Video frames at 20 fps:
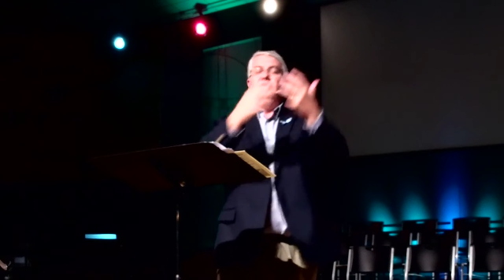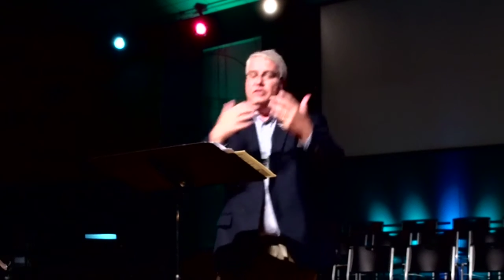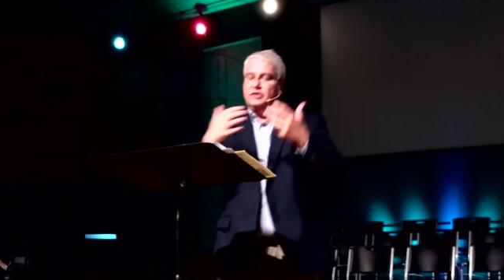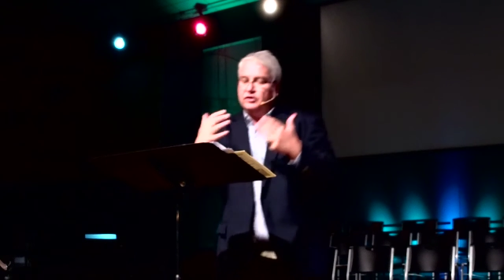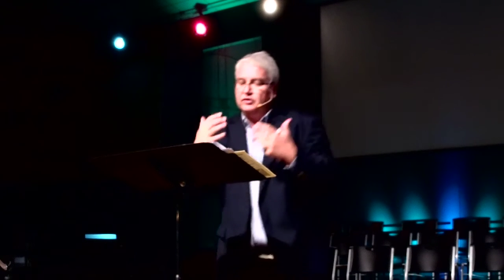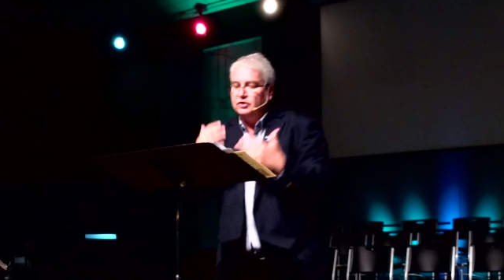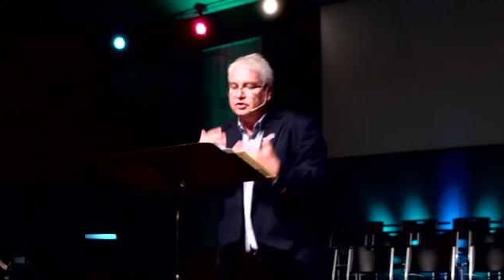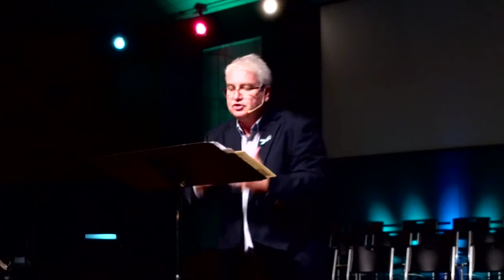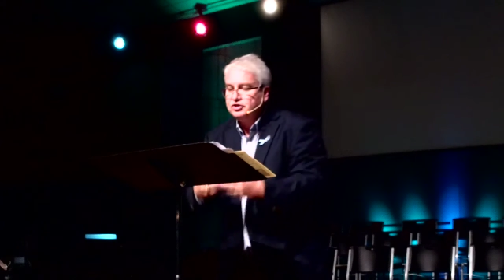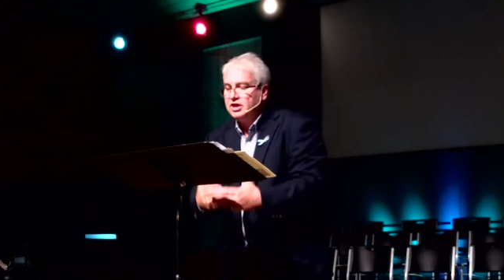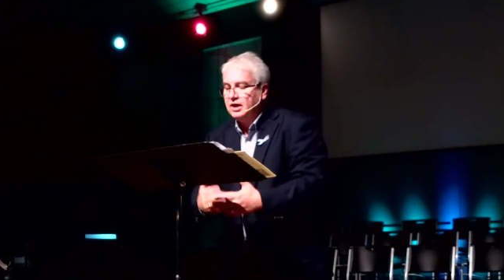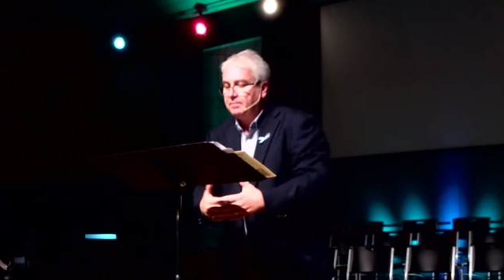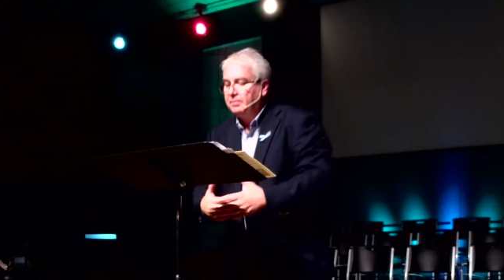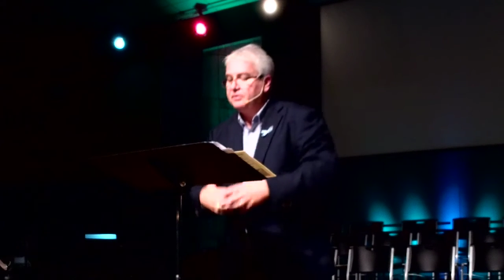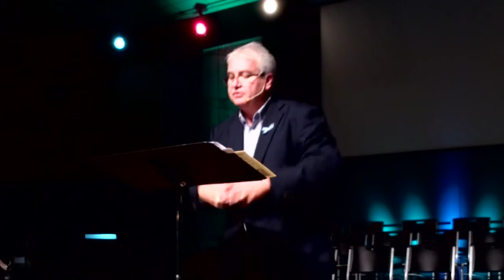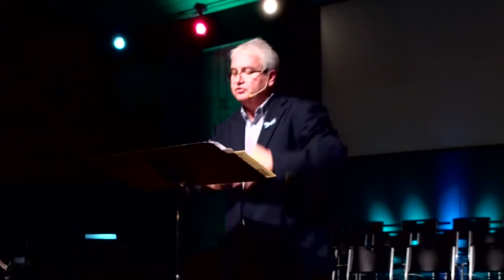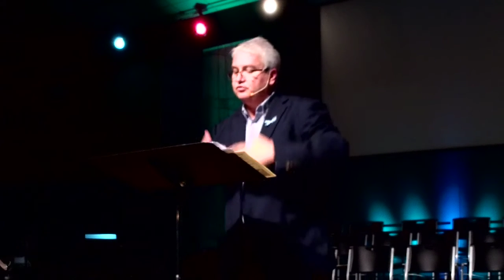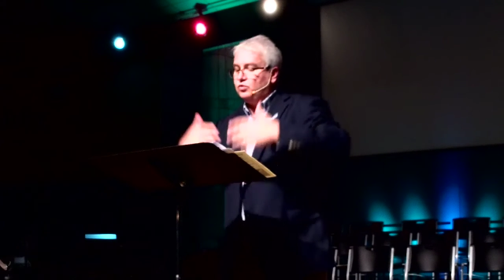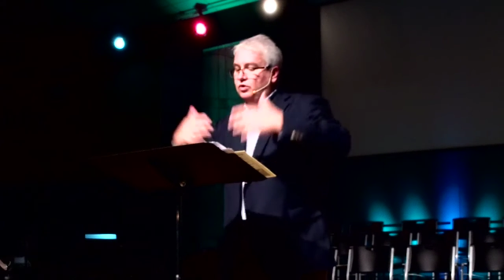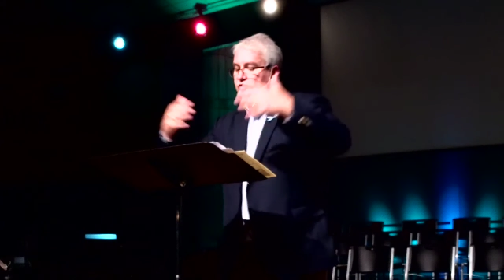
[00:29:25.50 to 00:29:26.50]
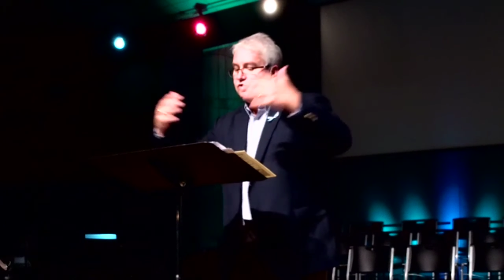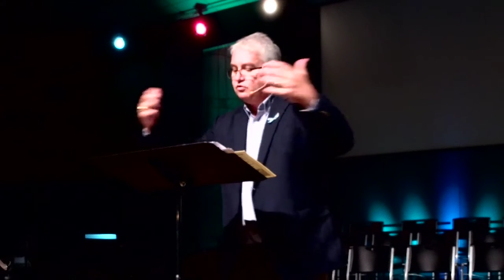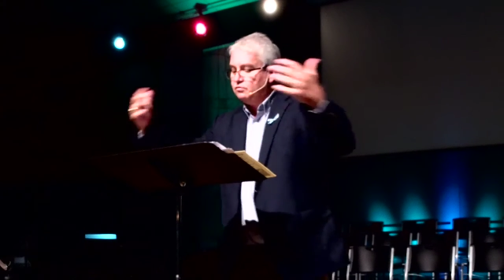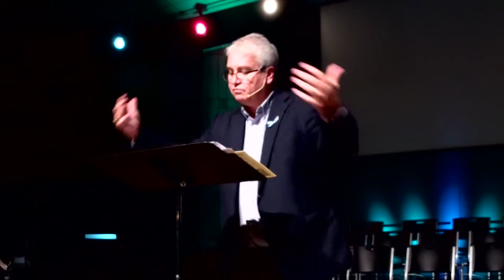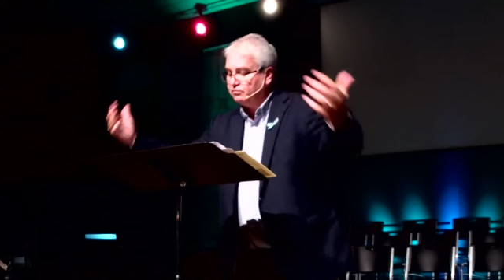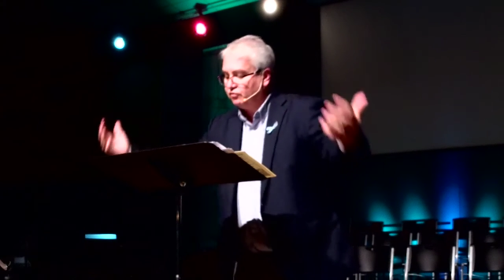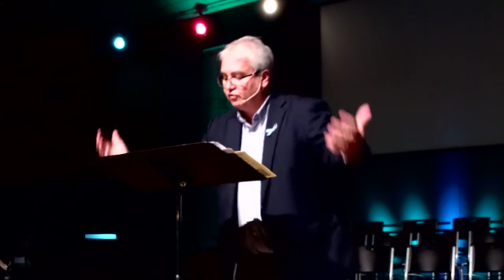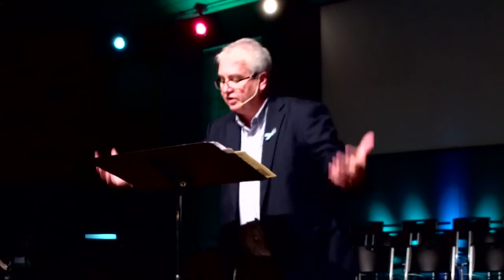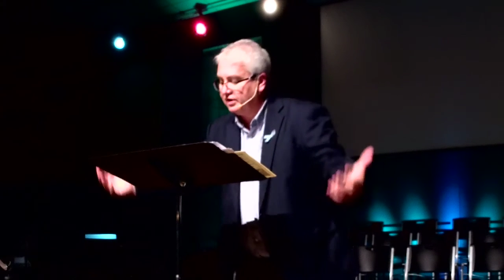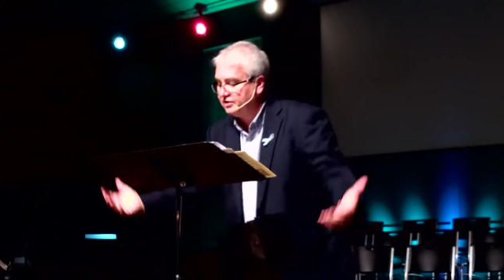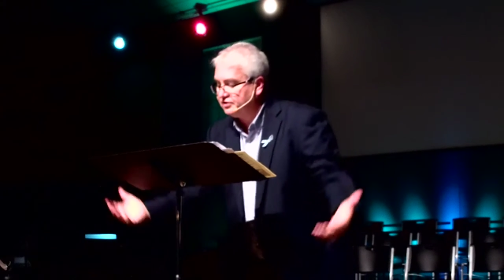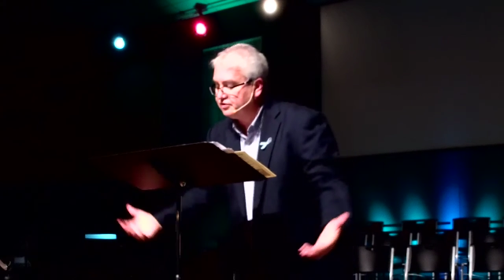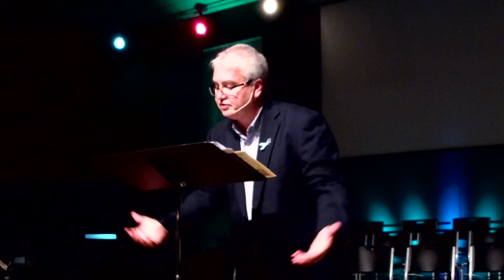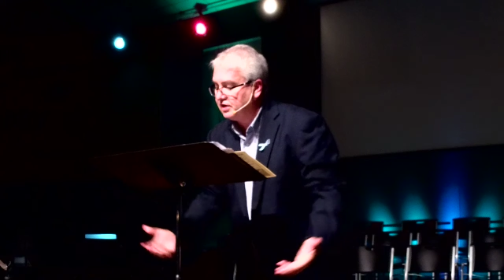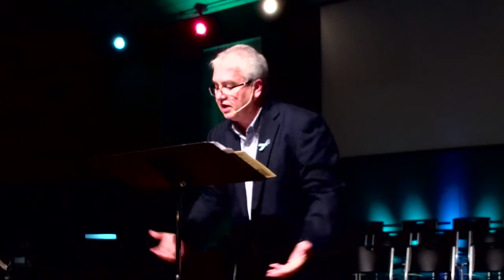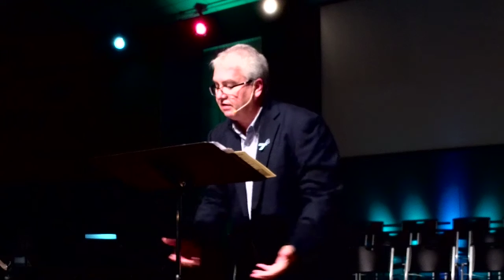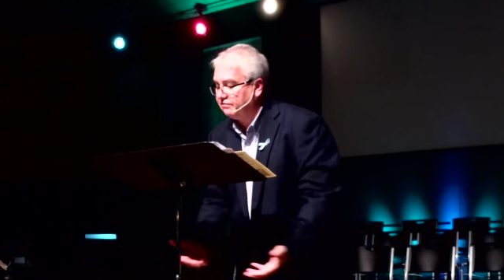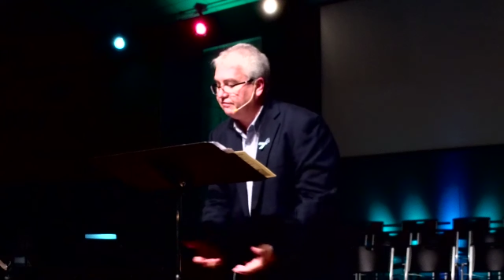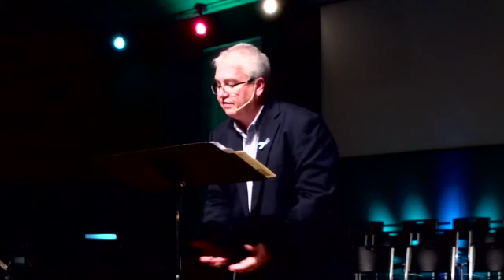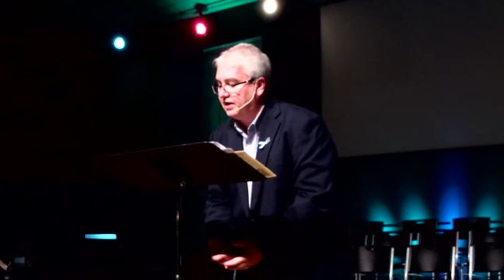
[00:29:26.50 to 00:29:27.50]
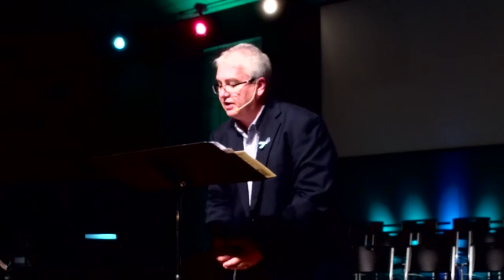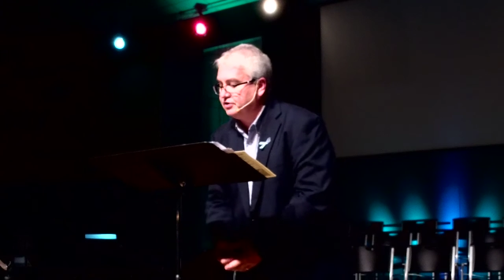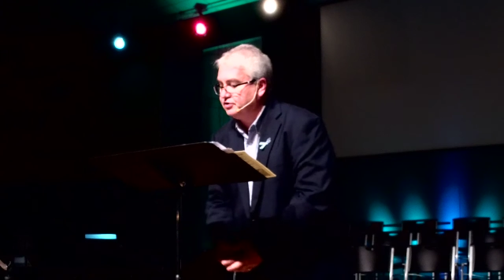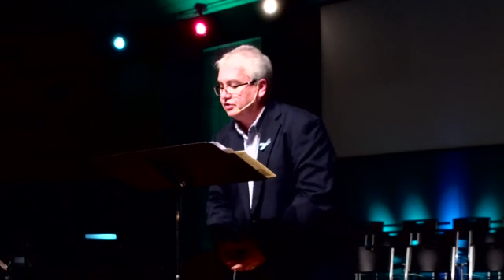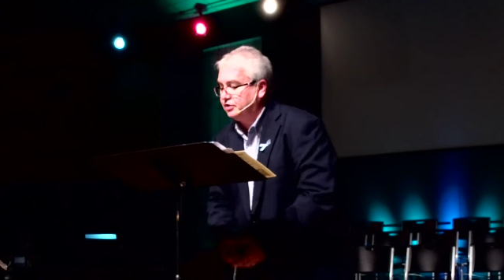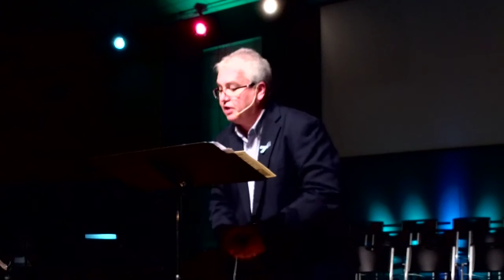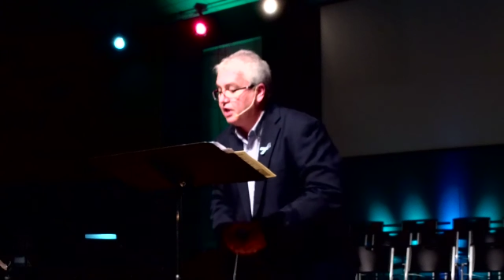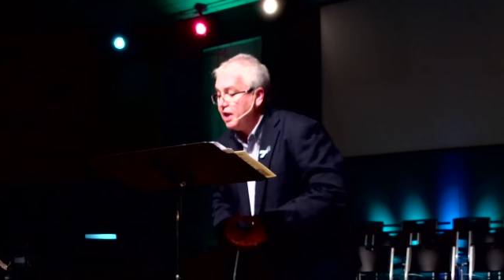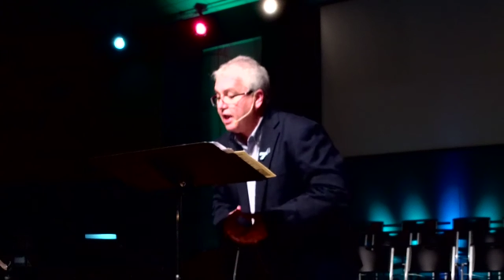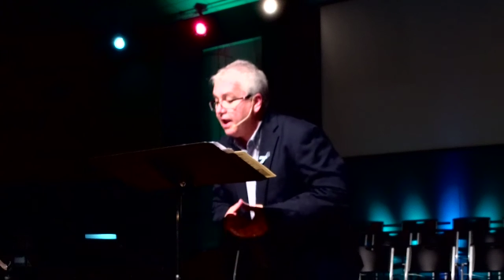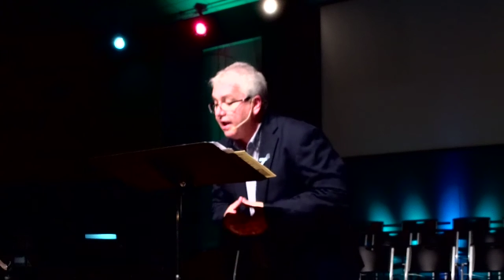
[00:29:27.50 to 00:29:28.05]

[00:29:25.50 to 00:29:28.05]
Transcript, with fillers: The good shepherd is the one who brings salvation.